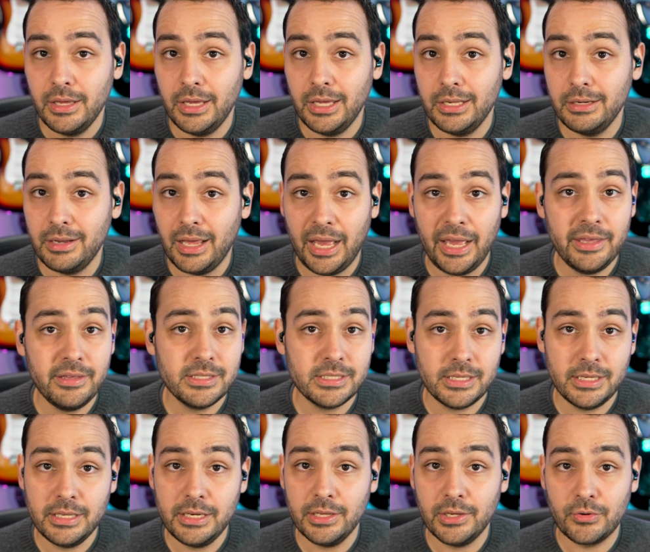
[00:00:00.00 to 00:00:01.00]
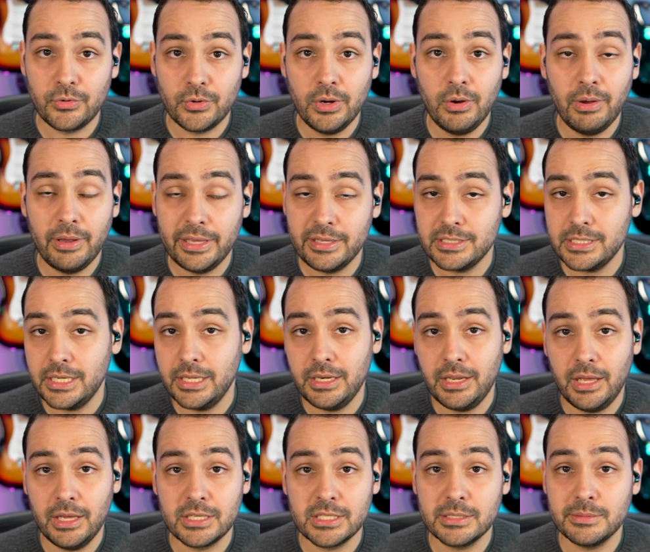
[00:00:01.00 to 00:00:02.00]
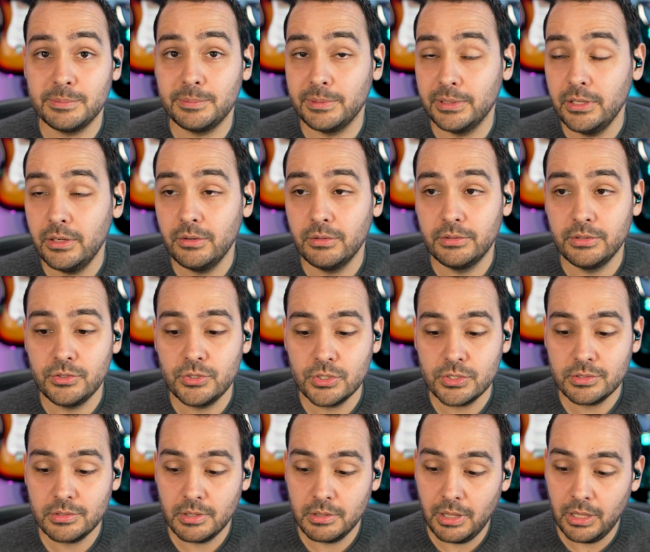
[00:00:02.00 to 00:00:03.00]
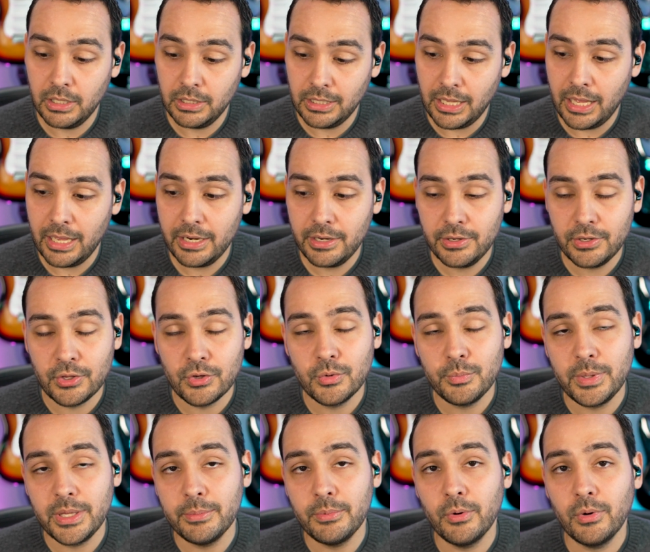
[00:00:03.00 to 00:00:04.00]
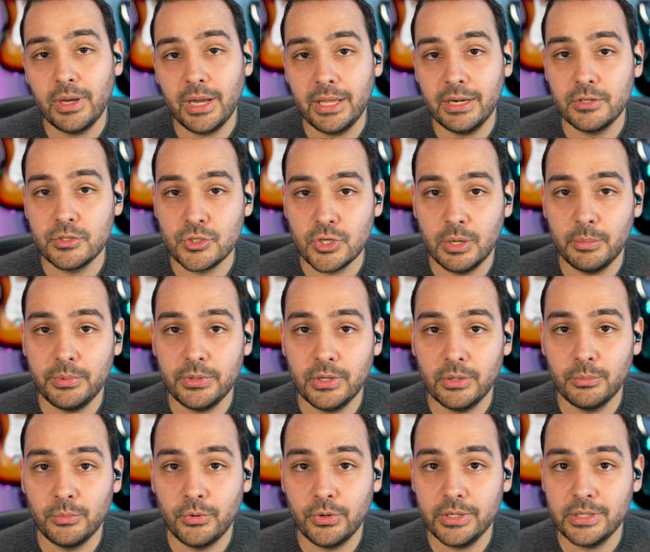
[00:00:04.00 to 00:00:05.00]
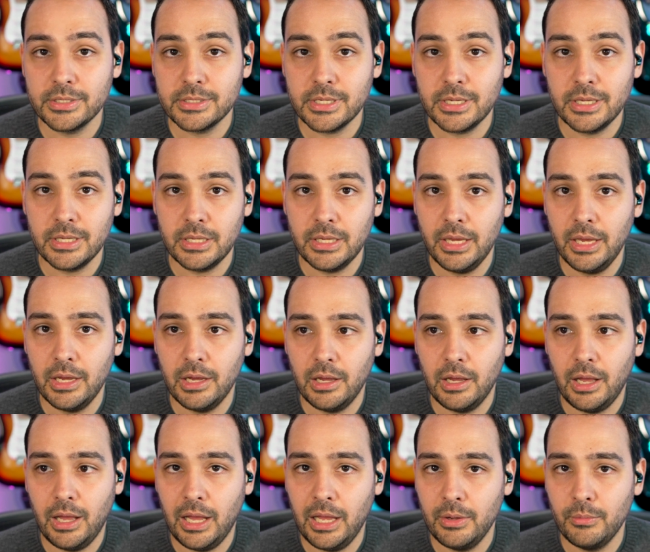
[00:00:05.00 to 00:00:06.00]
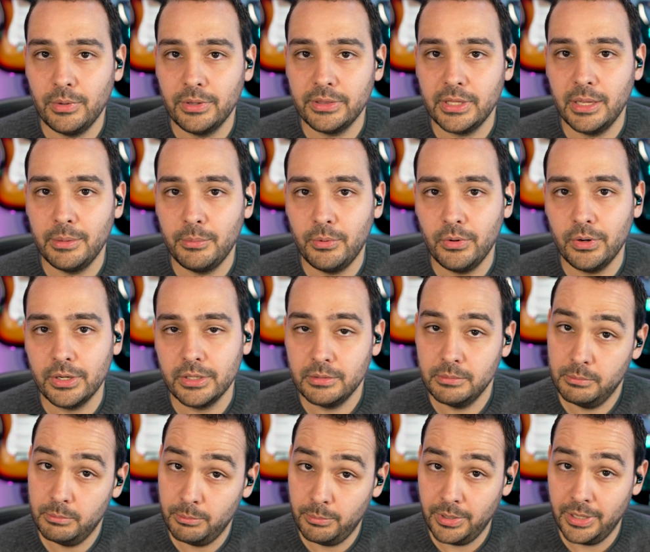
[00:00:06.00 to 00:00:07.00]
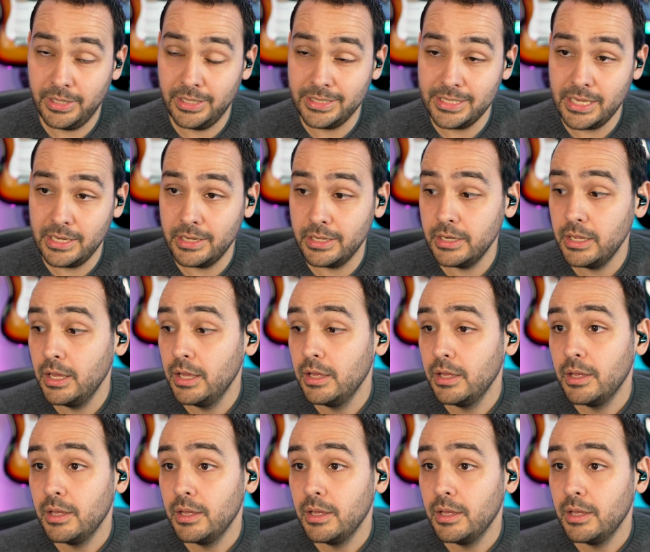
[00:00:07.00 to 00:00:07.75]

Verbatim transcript: And I've seen it grow, I've seen it explode, and just a lot of new people kind of jumping on board and saying, yeah, I want that board, pun intended,